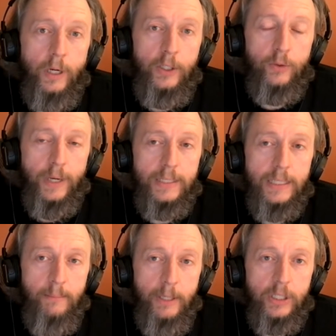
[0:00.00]
address
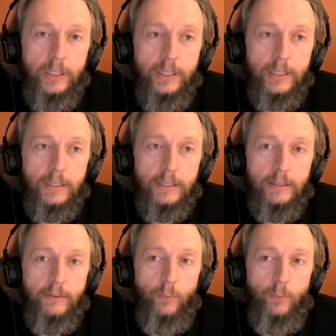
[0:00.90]
emissions,